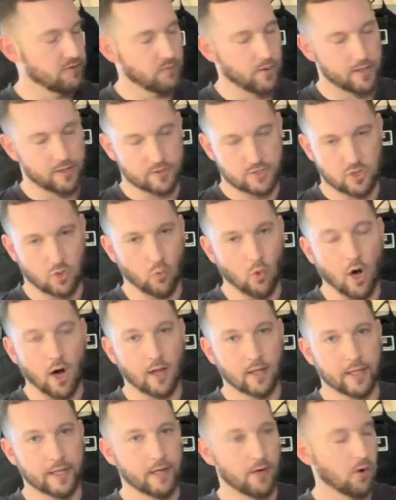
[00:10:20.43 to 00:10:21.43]
whether it's your
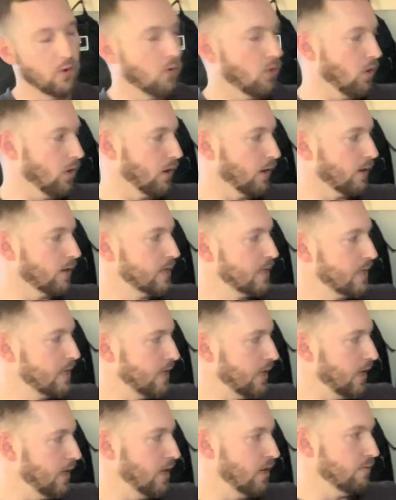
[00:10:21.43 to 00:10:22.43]
wallet or
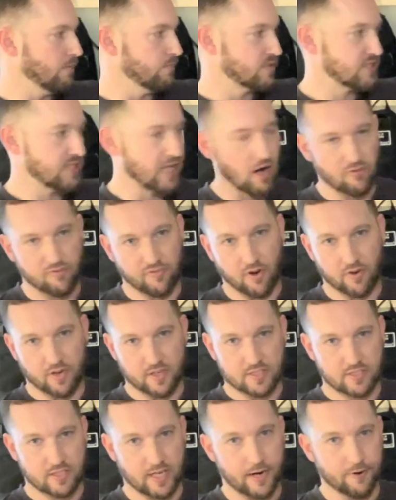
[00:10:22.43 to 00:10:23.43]
cell phone,
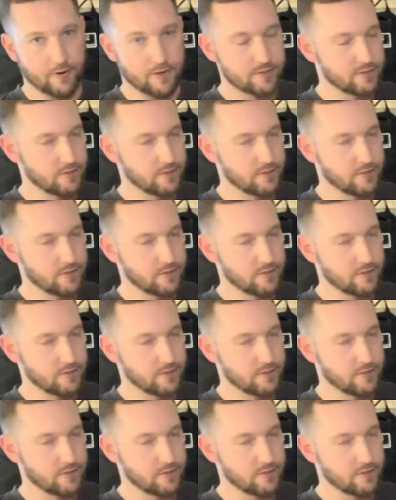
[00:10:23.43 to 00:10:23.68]
etc.